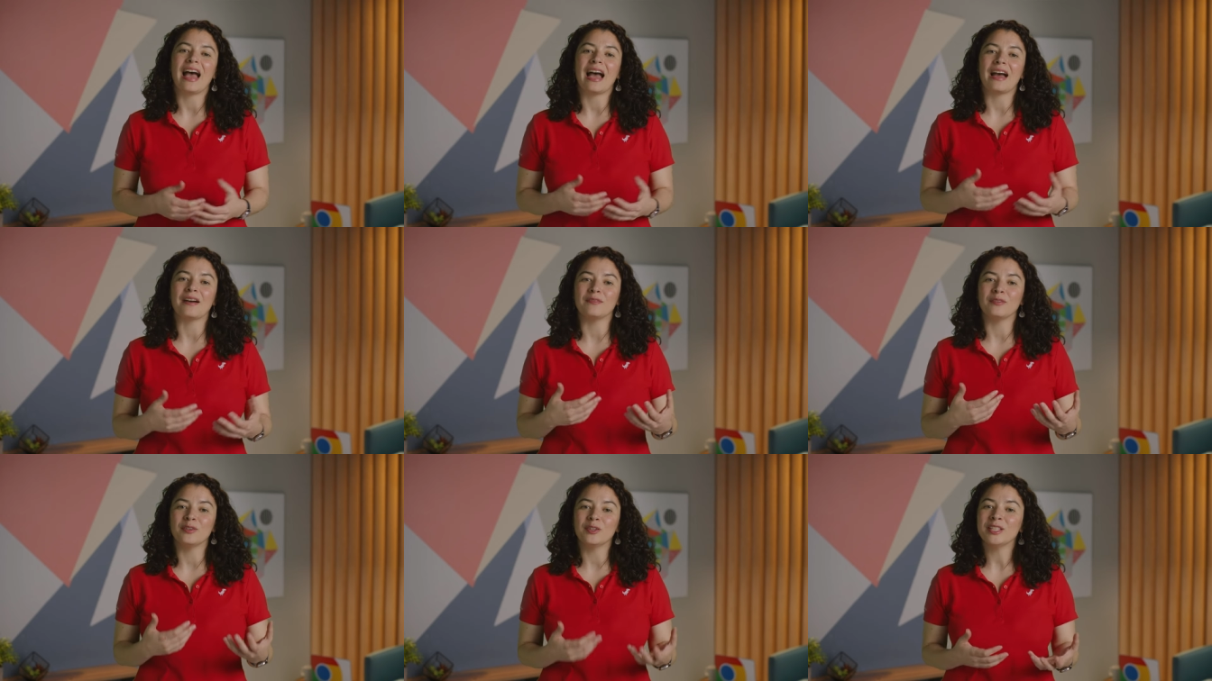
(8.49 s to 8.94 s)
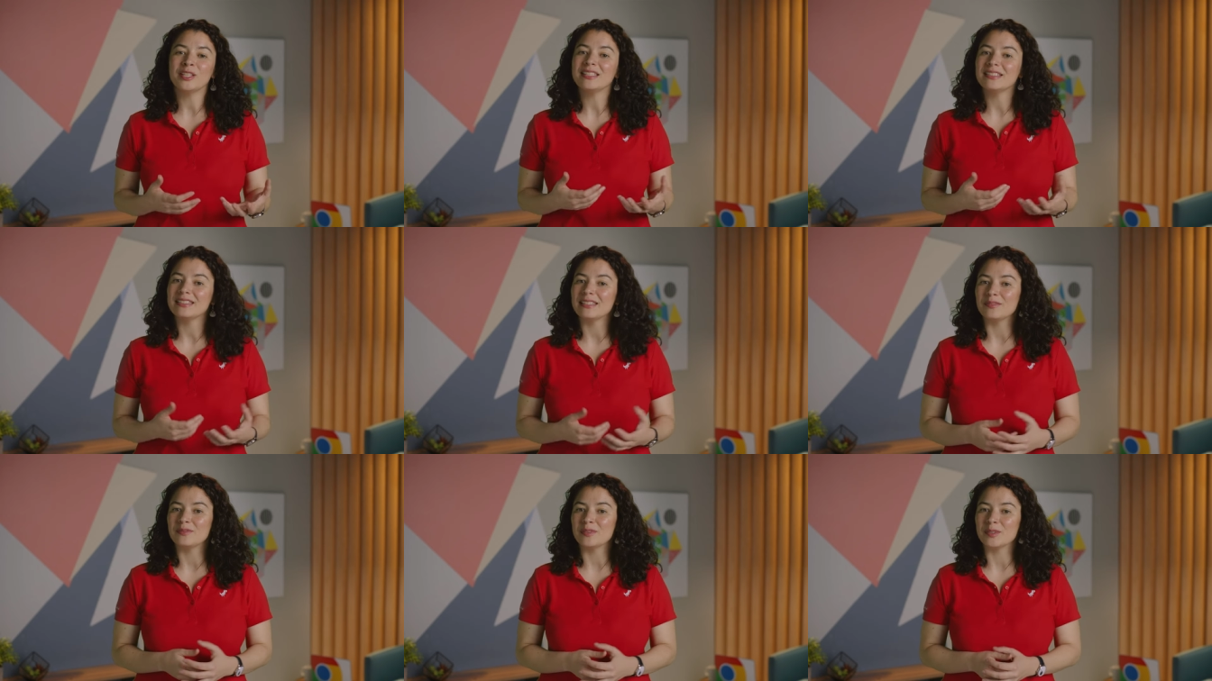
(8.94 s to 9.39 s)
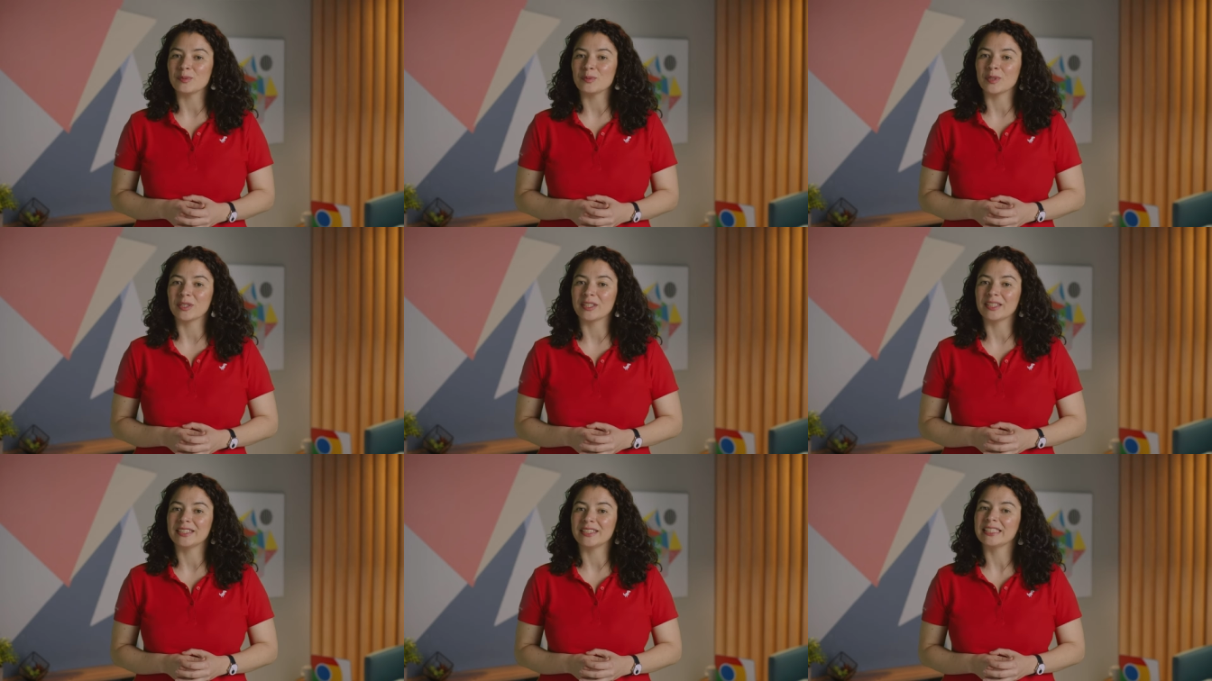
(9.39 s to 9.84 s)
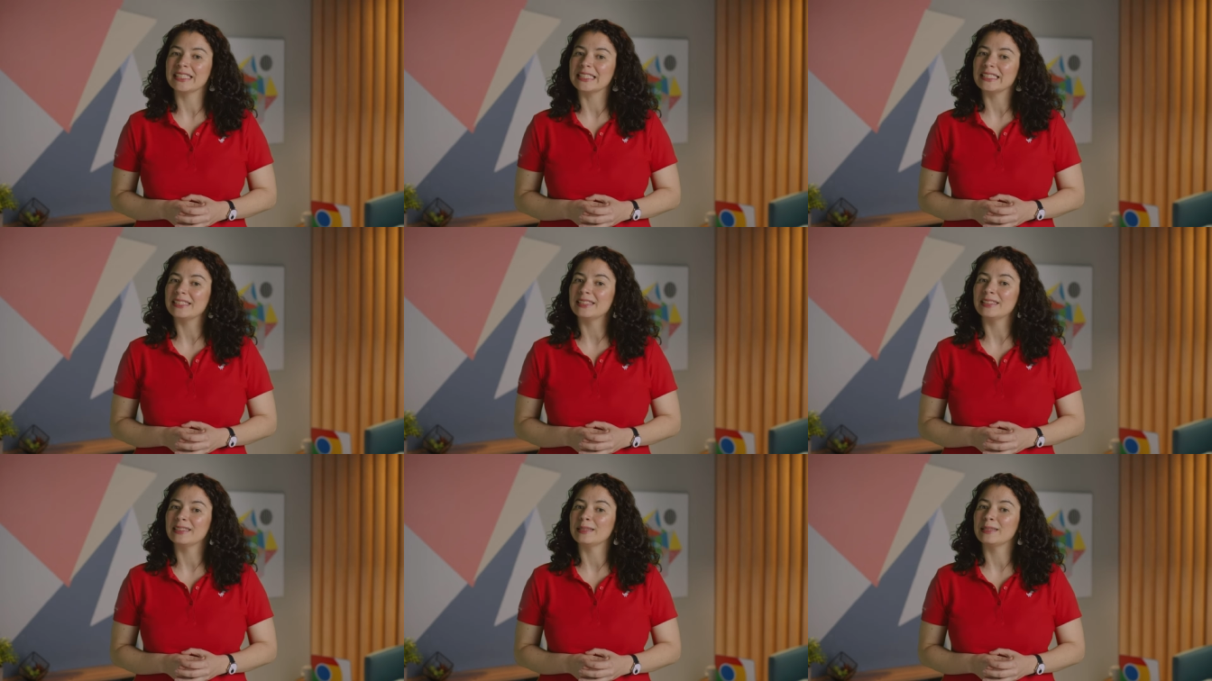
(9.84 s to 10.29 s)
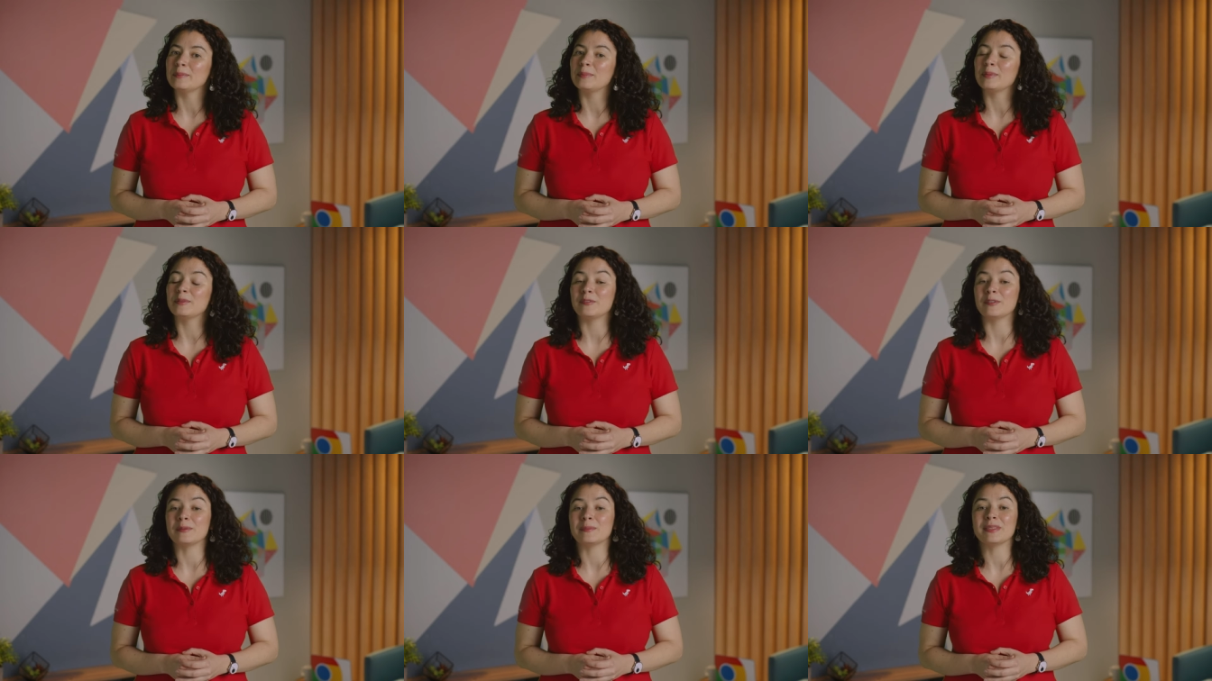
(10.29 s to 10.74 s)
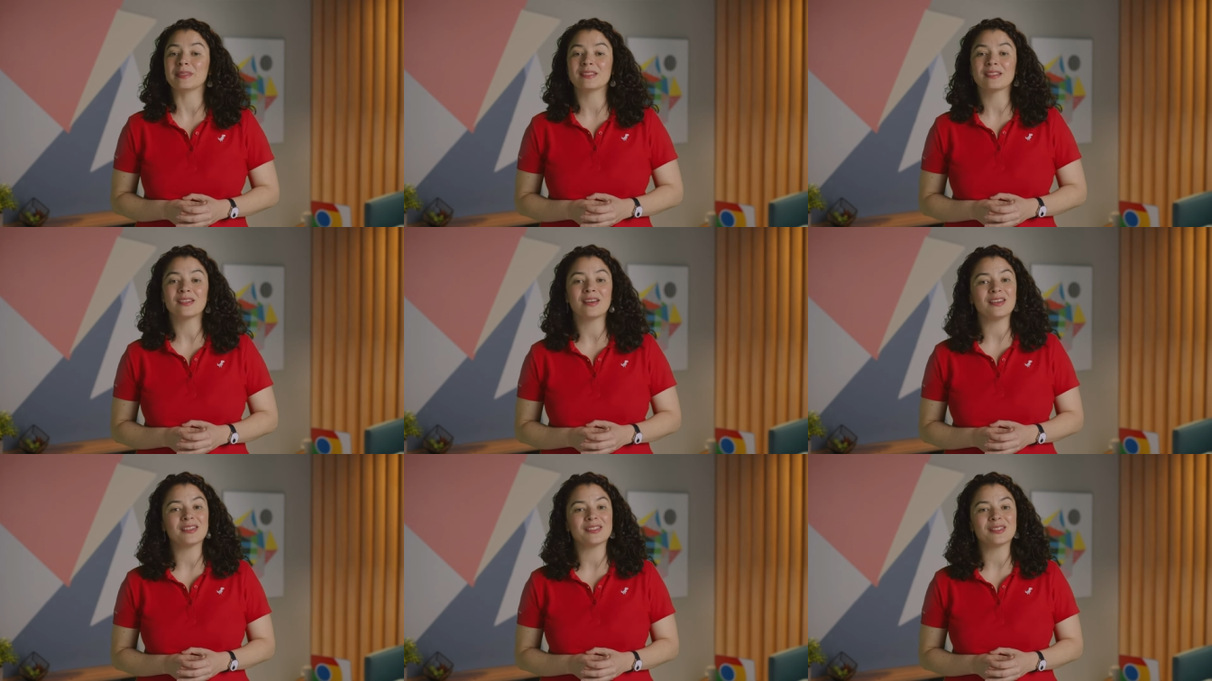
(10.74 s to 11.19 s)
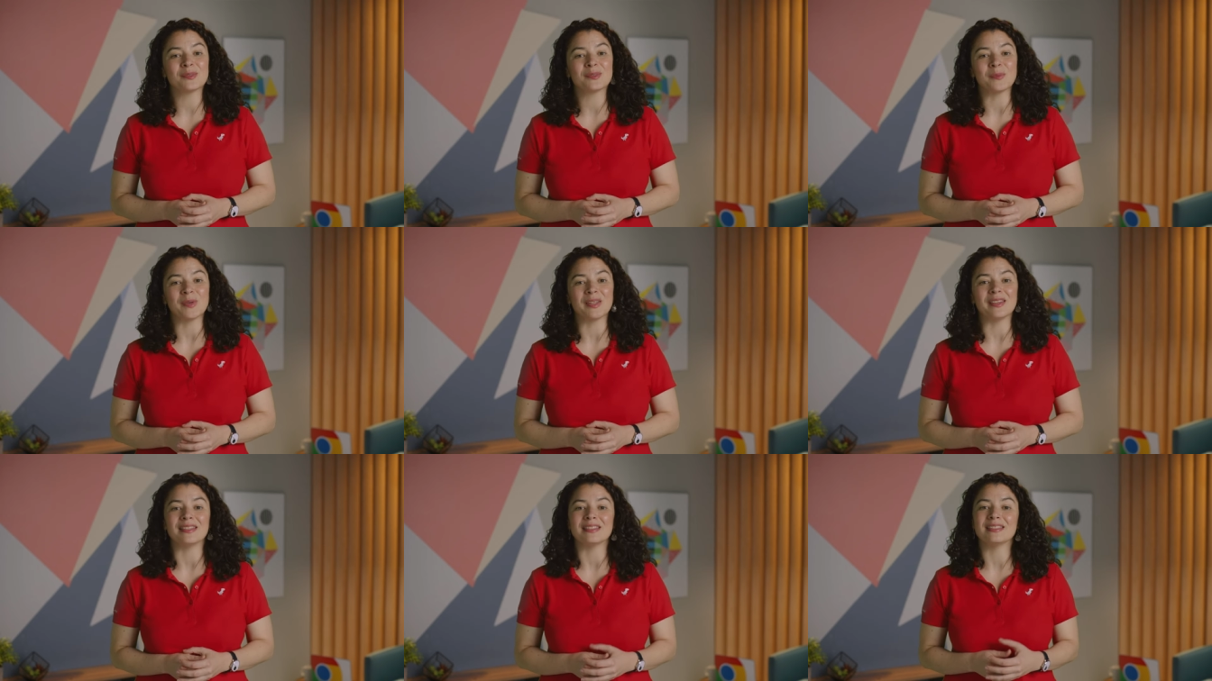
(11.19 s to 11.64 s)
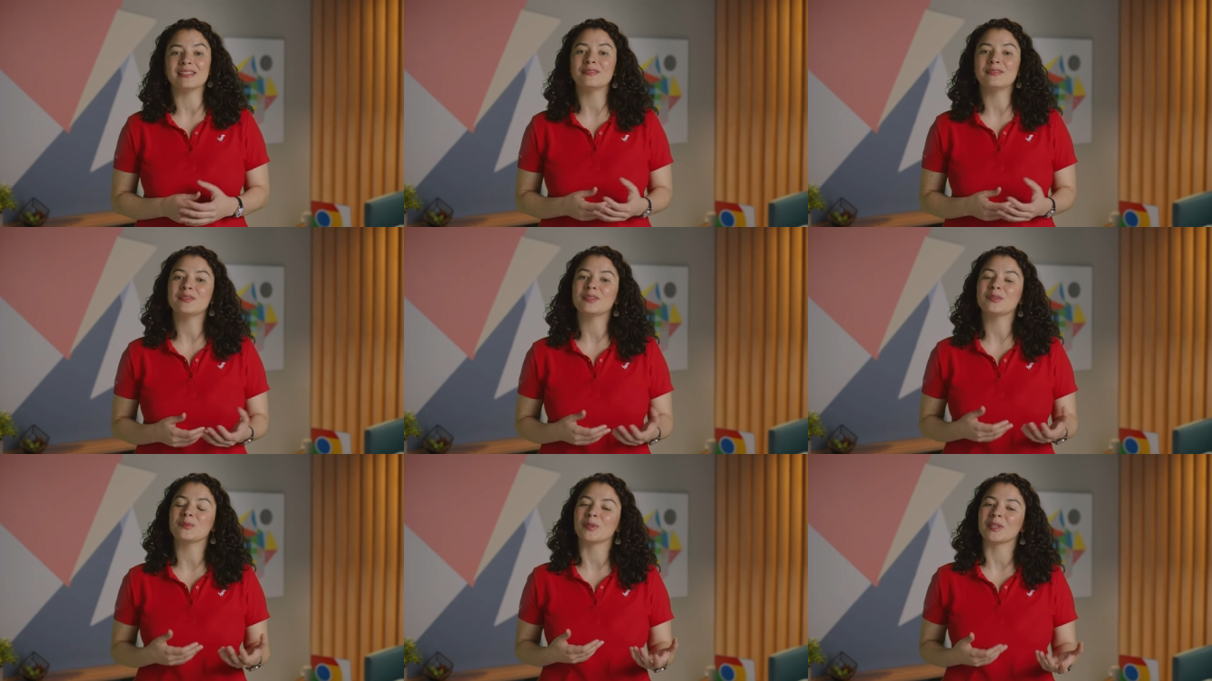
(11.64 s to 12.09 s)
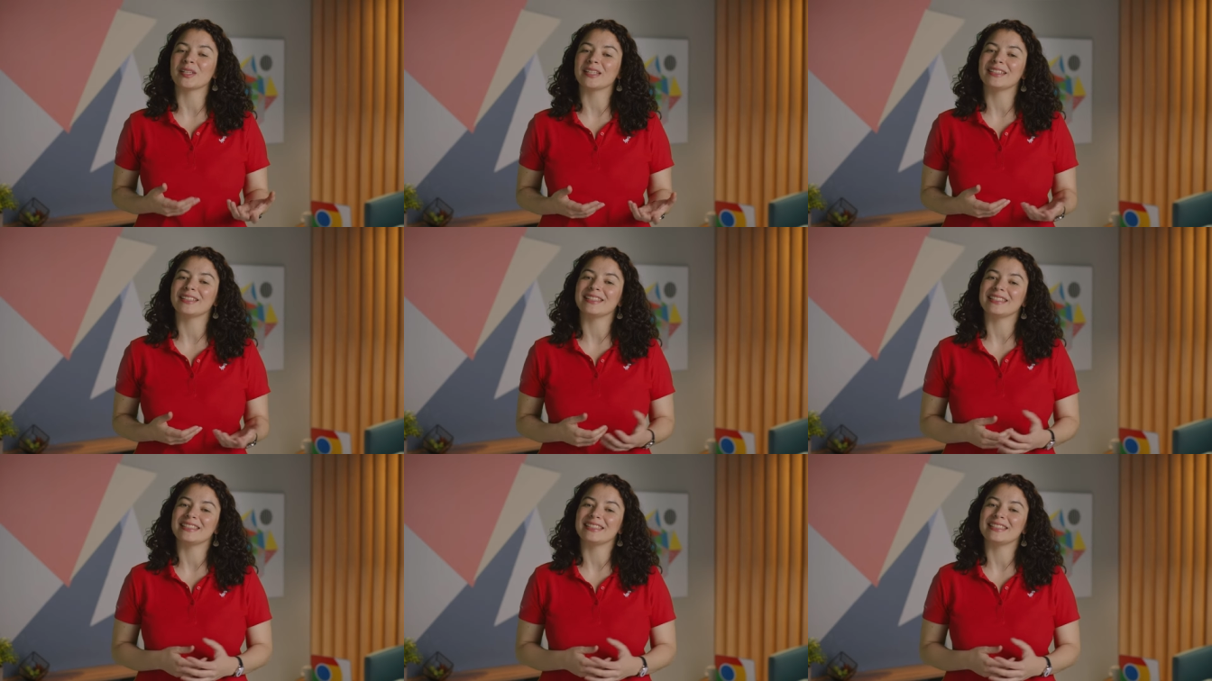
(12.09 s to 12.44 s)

Avoid Service Worker startup performance costs with the Service Worker